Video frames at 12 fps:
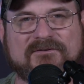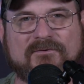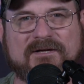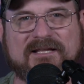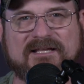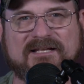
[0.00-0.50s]

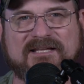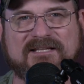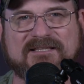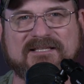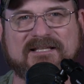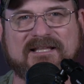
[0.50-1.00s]
go ahead and
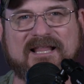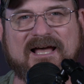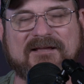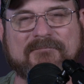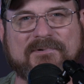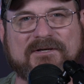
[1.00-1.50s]
hit the
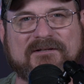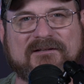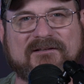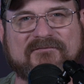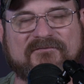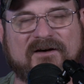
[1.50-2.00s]
like
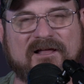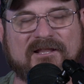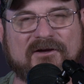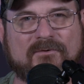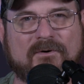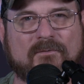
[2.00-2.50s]
button and
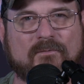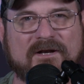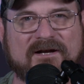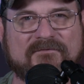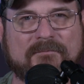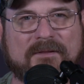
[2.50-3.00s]
follow on
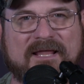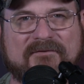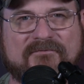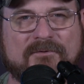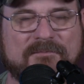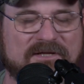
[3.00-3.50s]
whatever
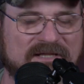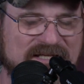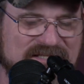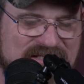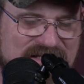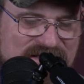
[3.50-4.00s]
platform you're
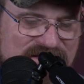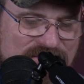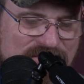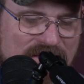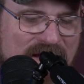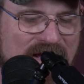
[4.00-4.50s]
listening to.